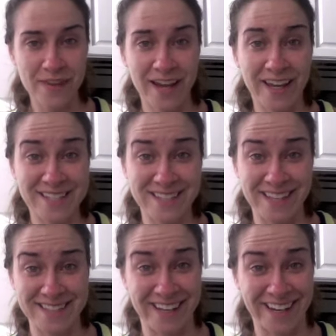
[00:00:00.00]
I guess
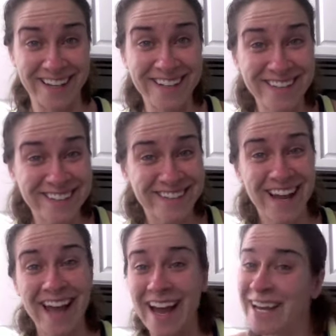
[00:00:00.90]
that's it.
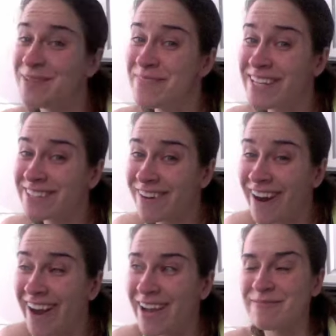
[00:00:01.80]
I didn't mean to
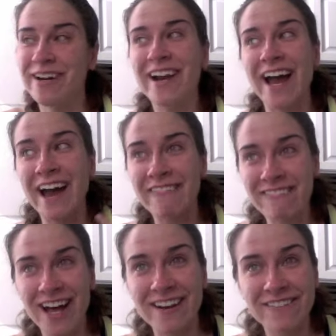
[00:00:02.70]
cry, but I have a
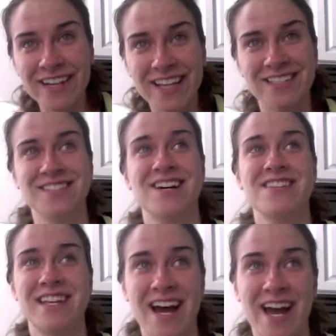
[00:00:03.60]
lot of feelings all the
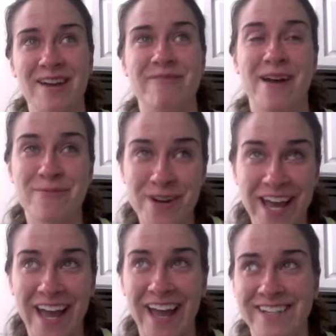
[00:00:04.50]
time. I'm
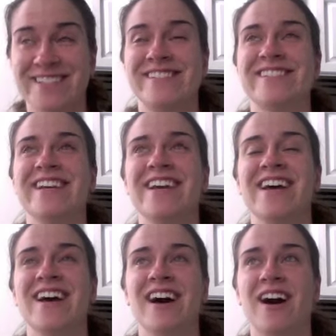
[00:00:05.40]
okay. I just,
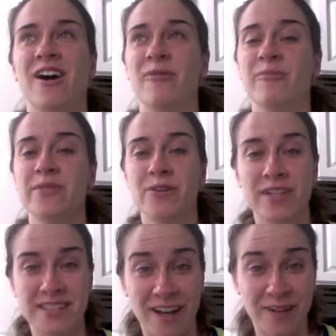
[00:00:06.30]
you
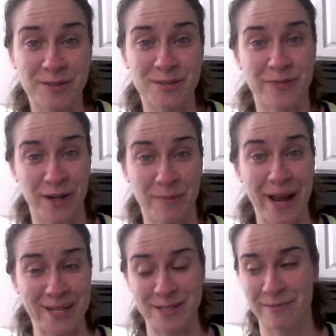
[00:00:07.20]
can tell I'm just very
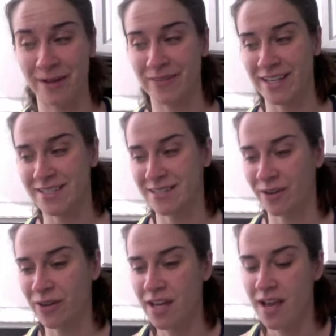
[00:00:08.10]
passionate about this.
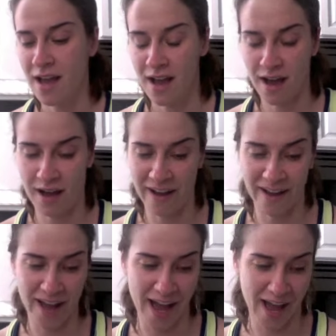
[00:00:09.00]
So
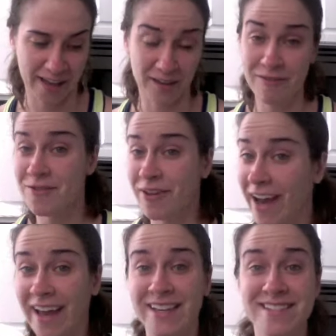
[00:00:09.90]
I love you
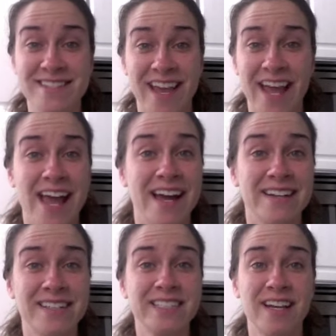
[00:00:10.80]
guys
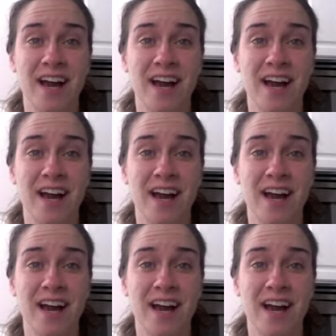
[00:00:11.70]
and,